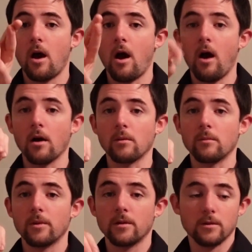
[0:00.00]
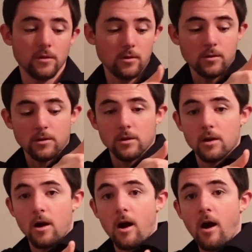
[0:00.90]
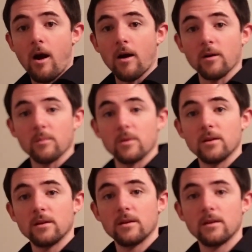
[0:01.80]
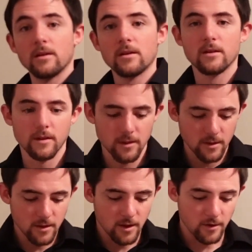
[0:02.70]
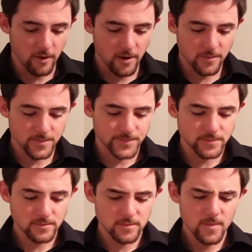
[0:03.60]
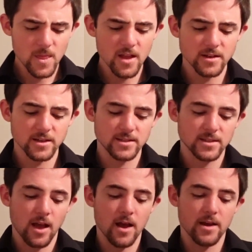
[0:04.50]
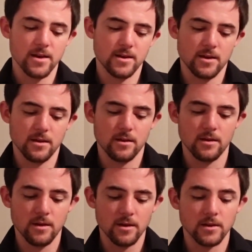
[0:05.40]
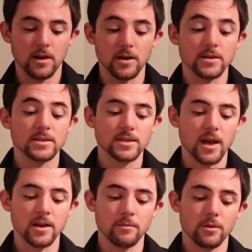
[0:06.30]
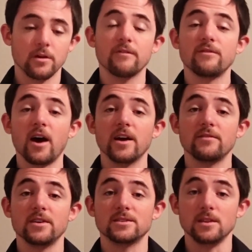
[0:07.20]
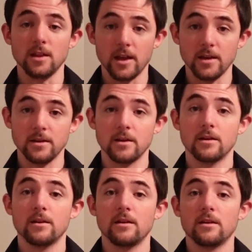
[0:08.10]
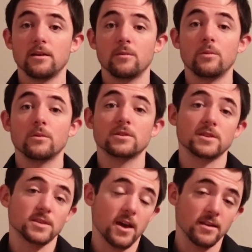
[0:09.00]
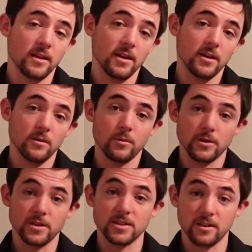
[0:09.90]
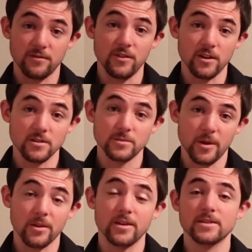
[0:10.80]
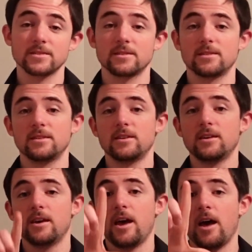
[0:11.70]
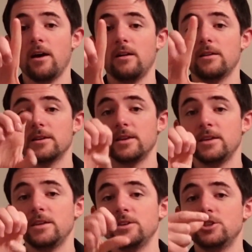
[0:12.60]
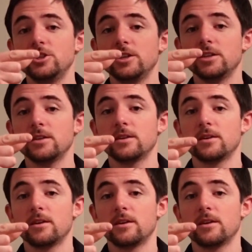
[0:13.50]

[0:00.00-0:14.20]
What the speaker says: Arm or arm. All right. To sign, sign number 5 is leg. To sign leg, we're just going to fingerspell this, L-E-G.